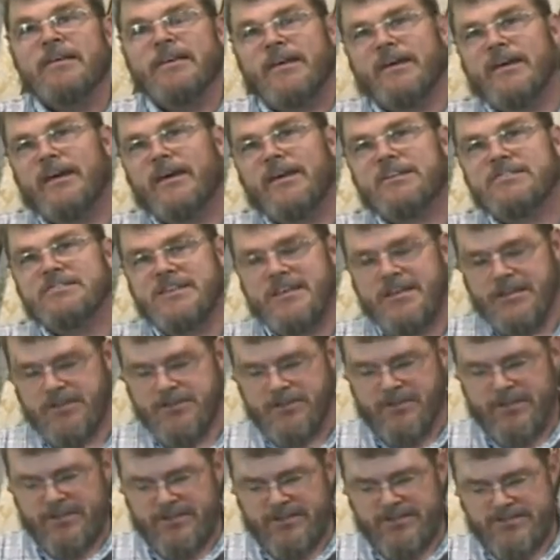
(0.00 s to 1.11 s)
And I can tell
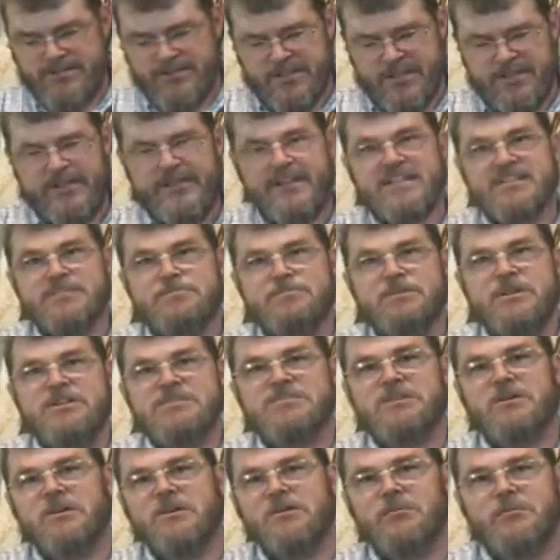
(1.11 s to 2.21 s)
you that this gun has a
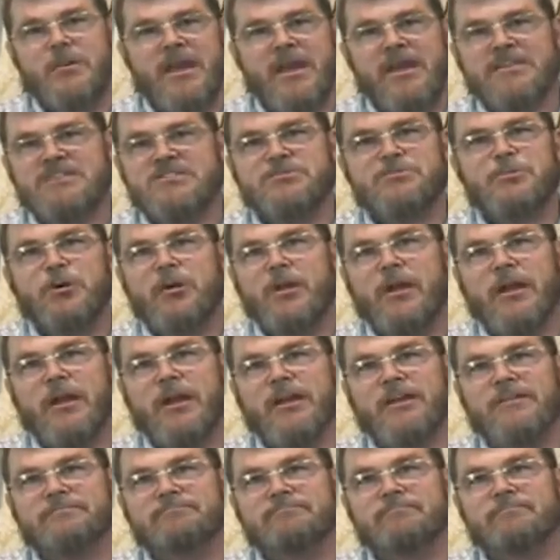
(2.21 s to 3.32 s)
piece called a
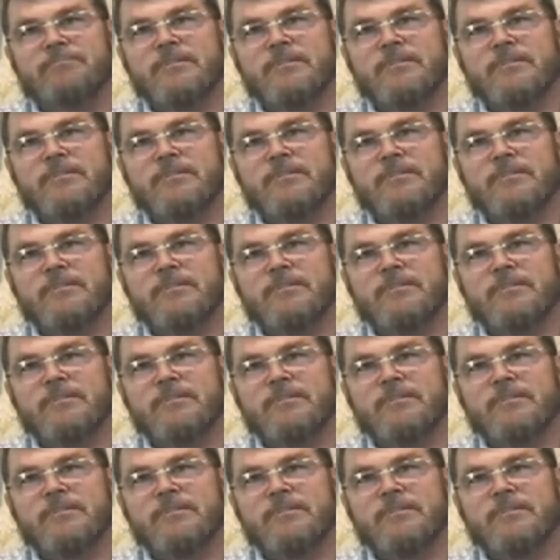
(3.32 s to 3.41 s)
mainspring.